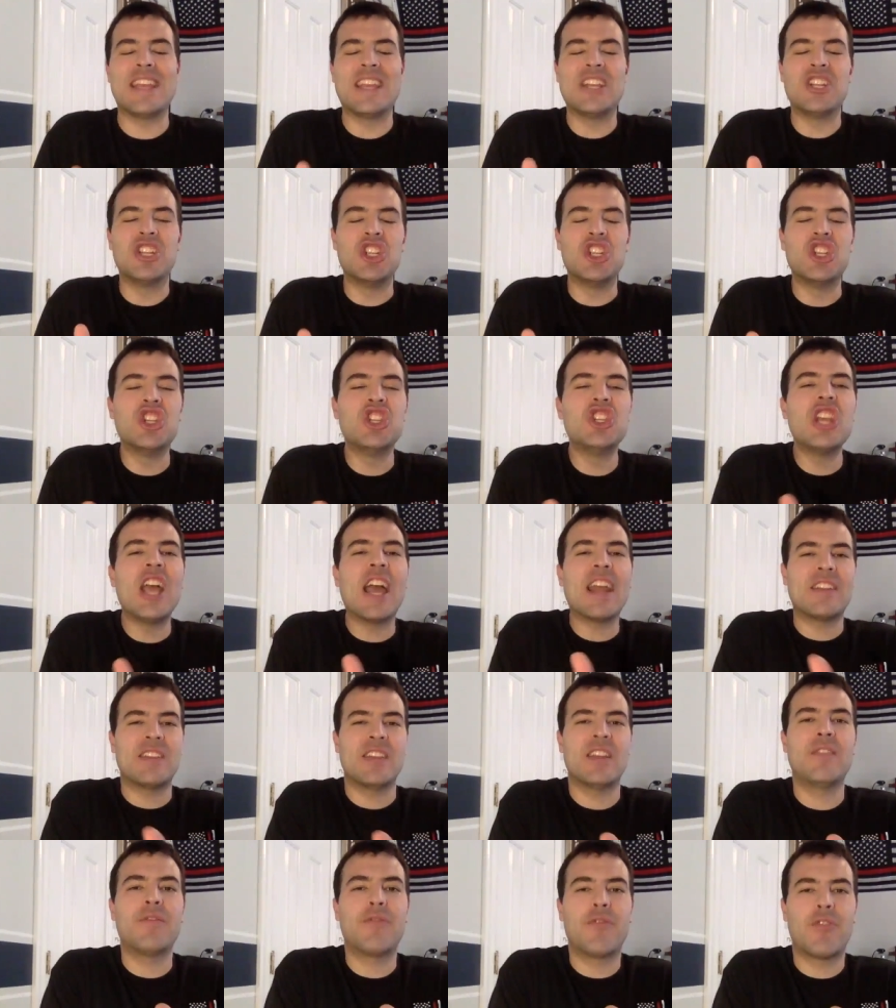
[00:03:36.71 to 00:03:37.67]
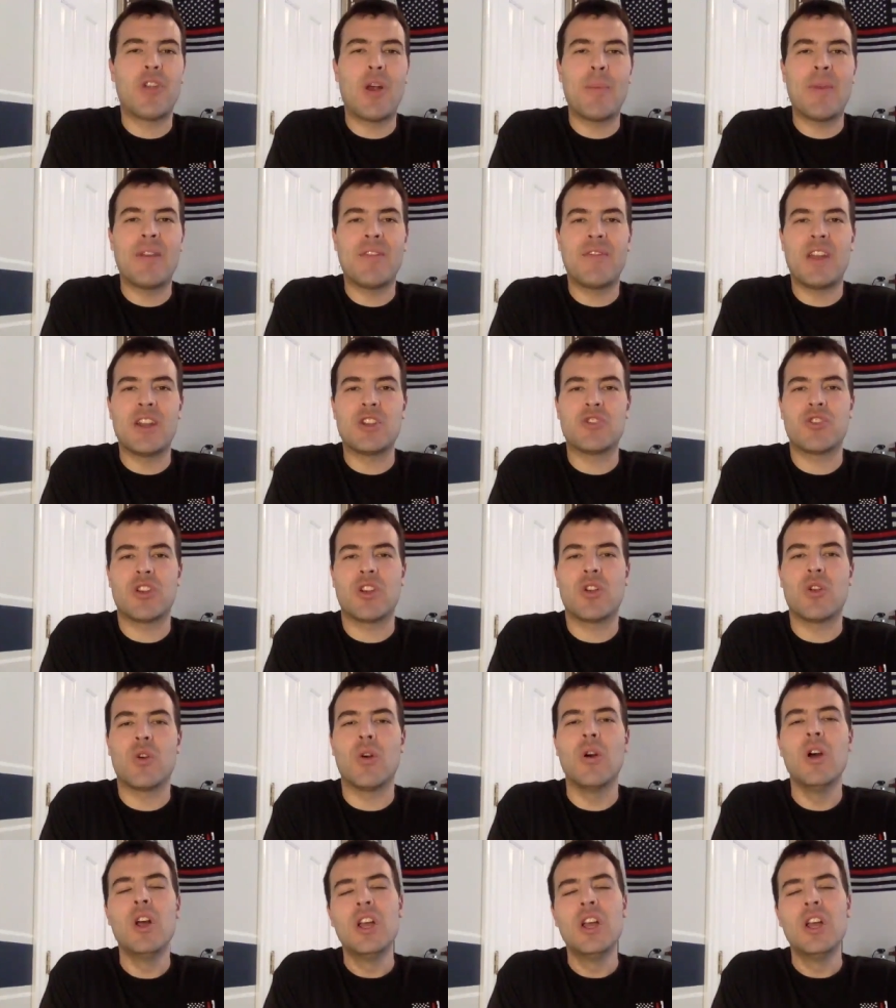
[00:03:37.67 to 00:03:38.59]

ejected from a ventricle.